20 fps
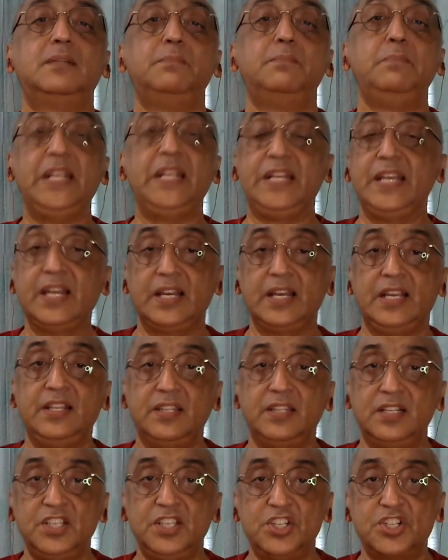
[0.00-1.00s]
media in
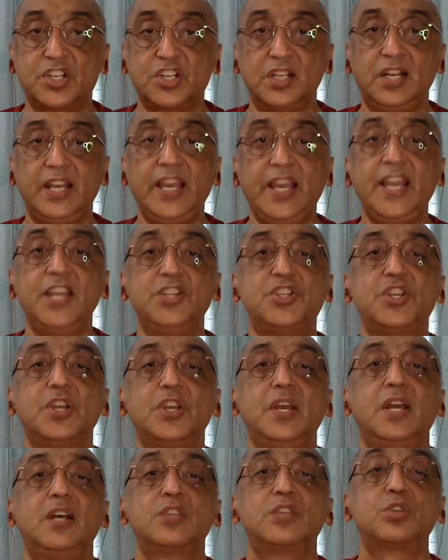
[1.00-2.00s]
the digital age.
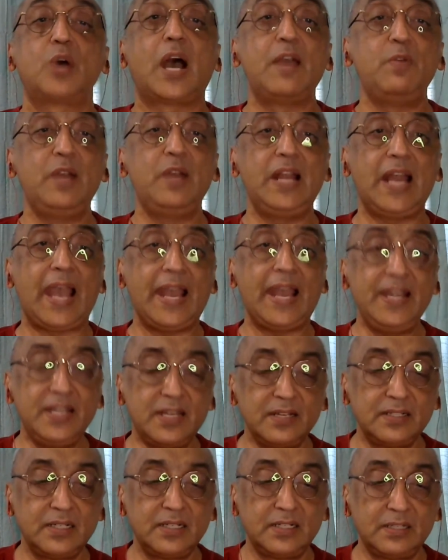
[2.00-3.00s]
So I will
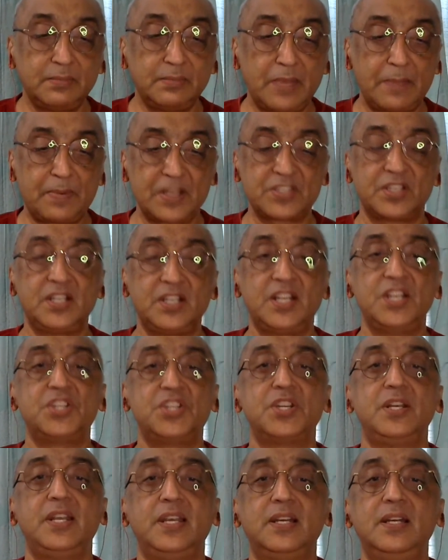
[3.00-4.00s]
end my
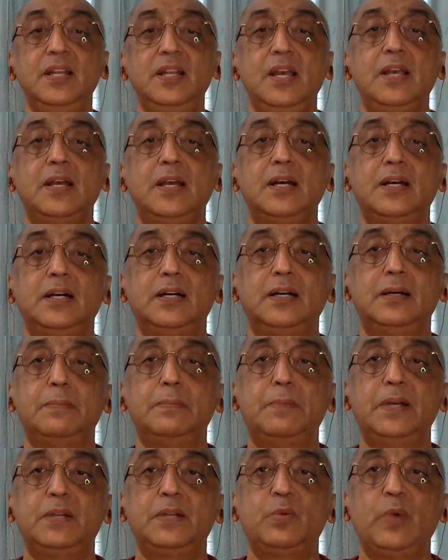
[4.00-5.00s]
presentation here,
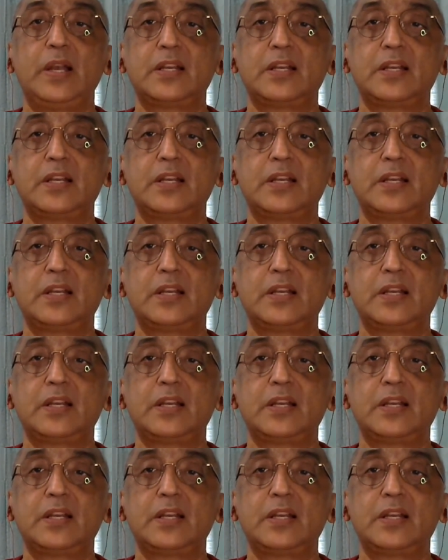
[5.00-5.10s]
but